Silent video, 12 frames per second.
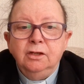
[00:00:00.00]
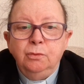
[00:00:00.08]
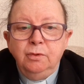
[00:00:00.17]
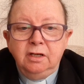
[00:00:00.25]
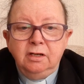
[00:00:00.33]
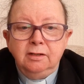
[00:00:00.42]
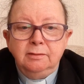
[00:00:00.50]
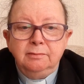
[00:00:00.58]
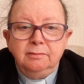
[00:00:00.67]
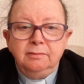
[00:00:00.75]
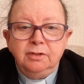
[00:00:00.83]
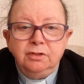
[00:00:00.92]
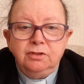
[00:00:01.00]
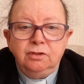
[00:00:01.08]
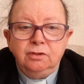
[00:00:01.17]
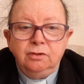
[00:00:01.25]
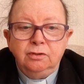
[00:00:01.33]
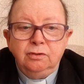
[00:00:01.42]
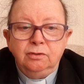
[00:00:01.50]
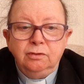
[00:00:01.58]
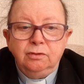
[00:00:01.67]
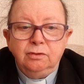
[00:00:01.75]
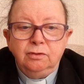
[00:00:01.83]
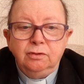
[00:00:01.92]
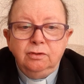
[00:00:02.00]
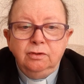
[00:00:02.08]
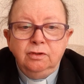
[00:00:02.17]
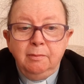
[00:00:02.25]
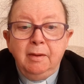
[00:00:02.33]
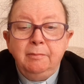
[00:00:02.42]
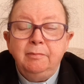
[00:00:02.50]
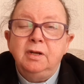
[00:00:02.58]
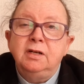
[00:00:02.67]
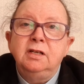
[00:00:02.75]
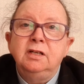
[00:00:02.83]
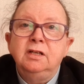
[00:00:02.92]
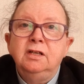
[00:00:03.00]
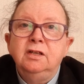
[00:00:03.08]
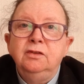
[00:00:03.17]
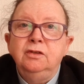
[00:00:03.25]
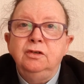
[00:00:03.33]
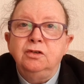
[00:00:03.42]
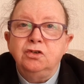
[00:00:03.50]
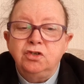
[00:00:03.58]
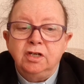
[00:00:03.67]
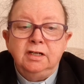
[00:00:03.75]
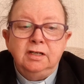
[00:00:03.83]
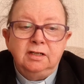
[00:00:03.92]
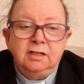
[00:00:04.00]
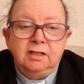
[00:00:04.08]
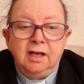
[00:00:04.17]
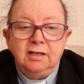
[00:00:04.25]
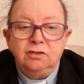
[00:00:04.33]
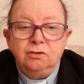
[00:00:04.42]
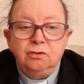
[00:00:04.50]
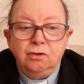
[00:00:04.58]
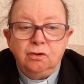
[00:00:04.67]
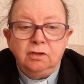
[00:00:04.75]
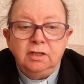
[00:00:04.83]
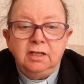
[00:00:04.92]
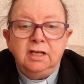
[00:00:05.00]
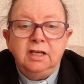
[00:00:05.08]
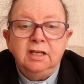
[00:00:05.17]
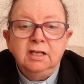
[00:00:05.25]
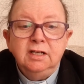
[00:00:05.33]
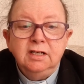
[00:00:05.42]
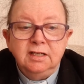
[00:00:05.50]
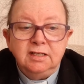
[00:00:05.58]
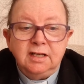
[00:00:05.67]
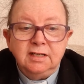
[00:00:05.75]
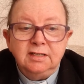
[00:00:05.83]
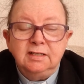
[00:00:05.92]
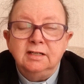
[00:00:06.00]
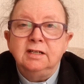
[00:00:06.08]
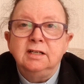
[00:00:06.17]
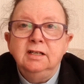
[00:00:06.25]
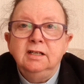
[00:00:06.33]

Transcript: We come to remember the Knockshinnoch Castle Colliery disaster